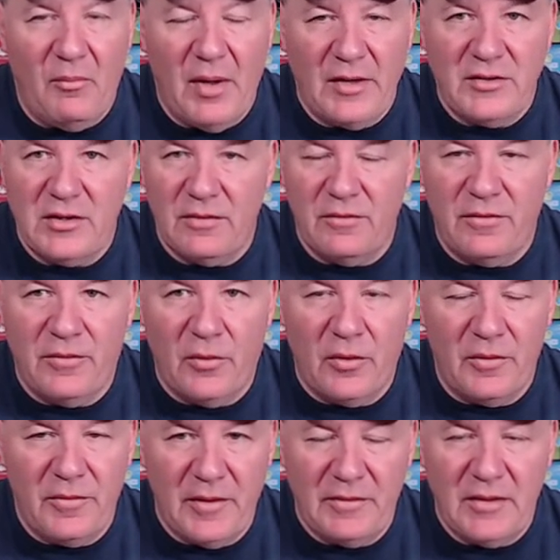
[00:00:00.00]
benching
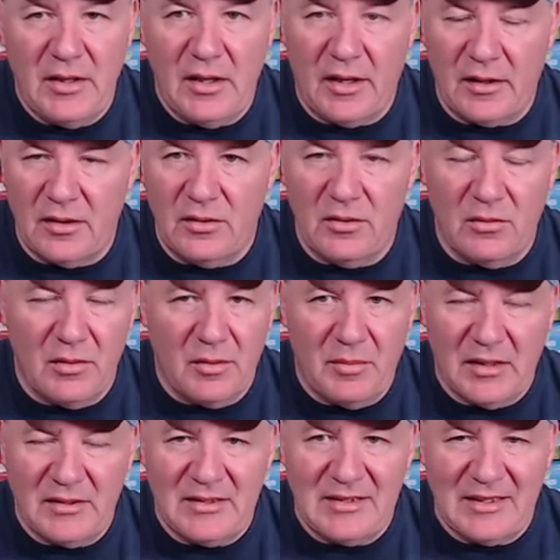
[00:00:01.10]
450. I can do it
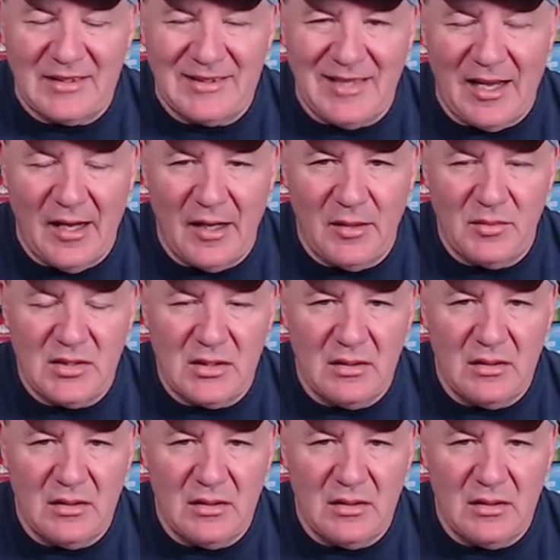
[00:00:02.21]
about six times.